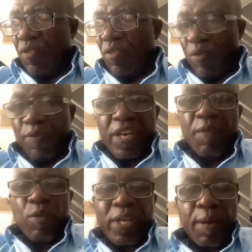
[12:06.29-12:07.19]
We
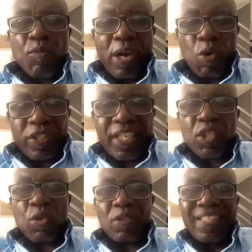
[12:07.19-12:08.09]
came to a
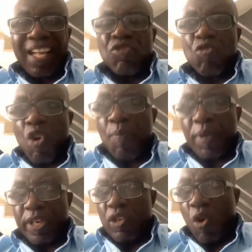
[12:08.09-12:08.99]
consensus that no
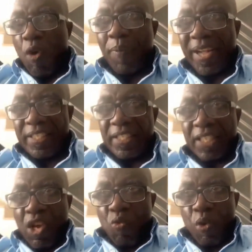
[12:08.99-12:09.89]
parties
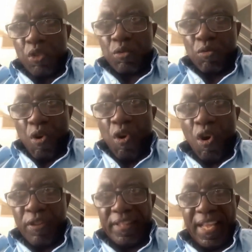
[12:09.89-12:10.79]
was to go
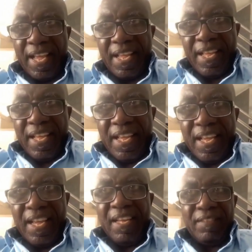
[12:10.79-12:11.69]
on there
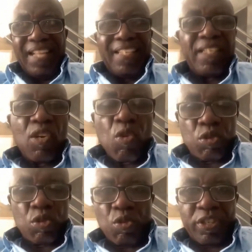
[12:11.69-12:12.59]
and start any
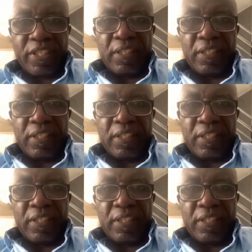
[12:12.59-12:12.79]
construction.